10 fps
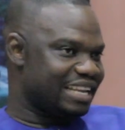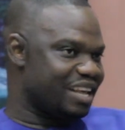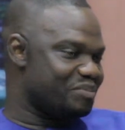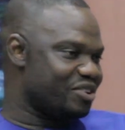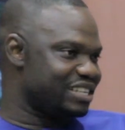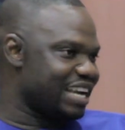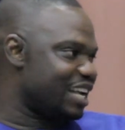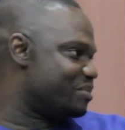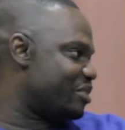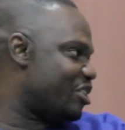then music
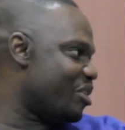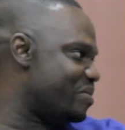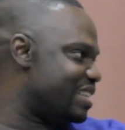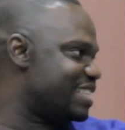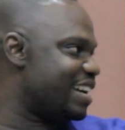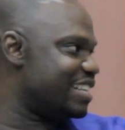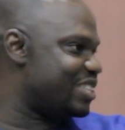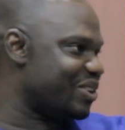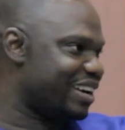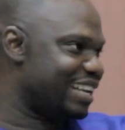has become a
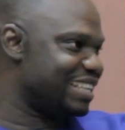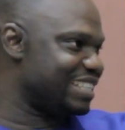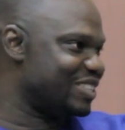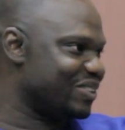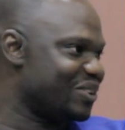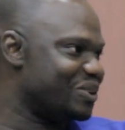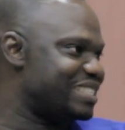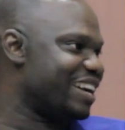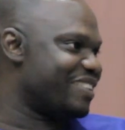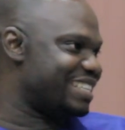charity organization or
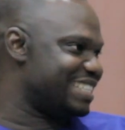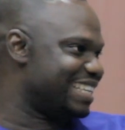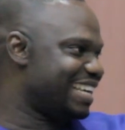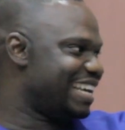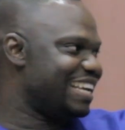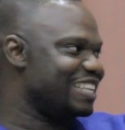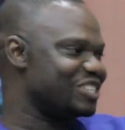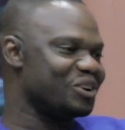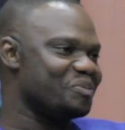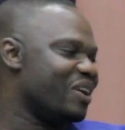charity.
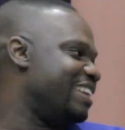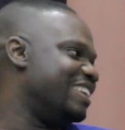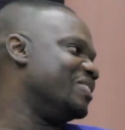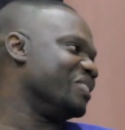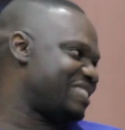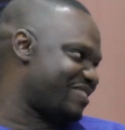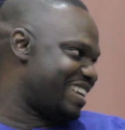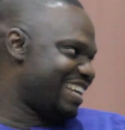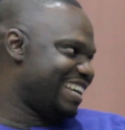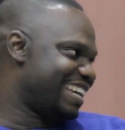It's no more an industry.
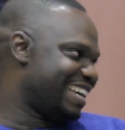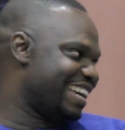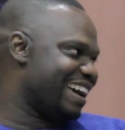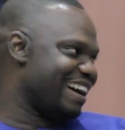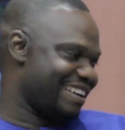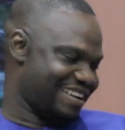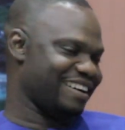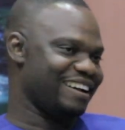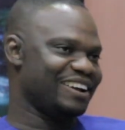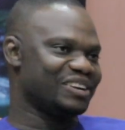
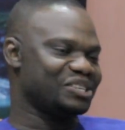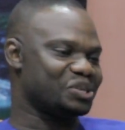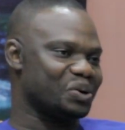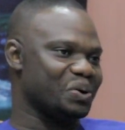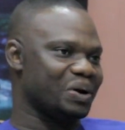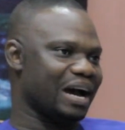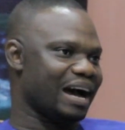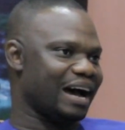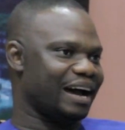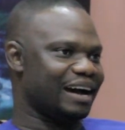So
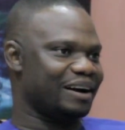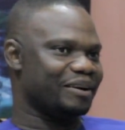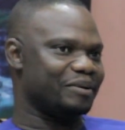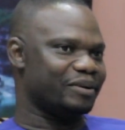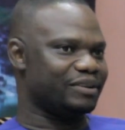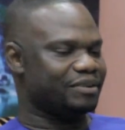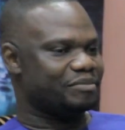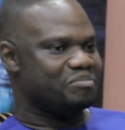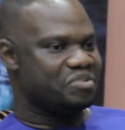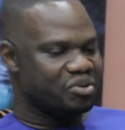
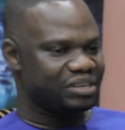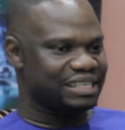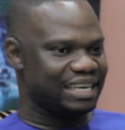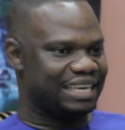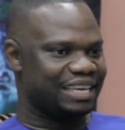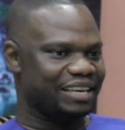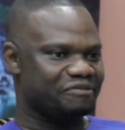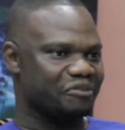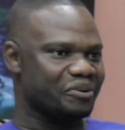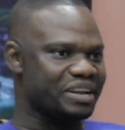music,
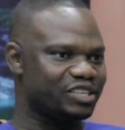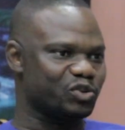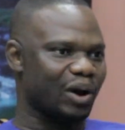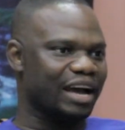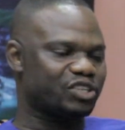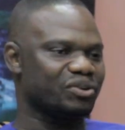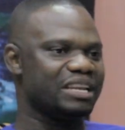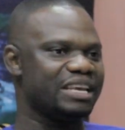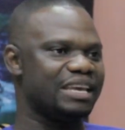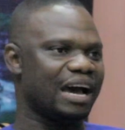for it to
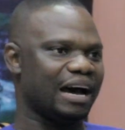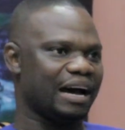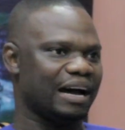actually